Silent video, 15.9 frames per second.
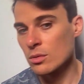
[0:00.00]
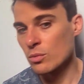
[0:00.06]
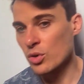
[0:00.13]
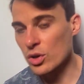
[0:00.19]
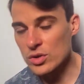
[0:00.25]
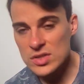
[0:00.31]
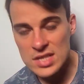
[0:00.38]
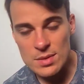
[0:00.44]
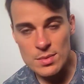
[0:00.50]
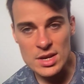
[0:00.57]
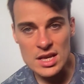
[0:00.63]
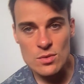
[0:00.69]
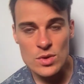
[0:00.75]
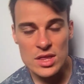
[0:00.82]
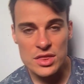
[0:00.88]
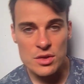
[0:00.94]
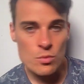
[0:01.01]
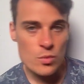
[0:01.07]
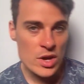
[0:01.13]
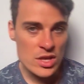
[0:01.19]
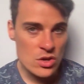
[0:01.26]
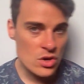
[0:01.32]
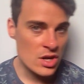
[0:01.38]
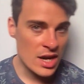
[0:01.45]
proximity with them
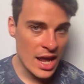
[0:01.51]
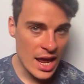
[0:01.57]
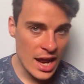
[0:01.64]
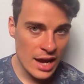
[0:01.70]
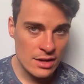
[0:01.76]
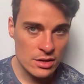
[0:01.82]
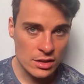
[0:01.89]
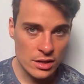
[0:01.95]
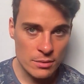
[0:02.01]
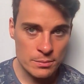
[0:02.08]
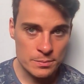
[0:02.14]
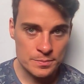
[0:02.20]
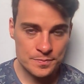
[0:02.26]
when you can handle it.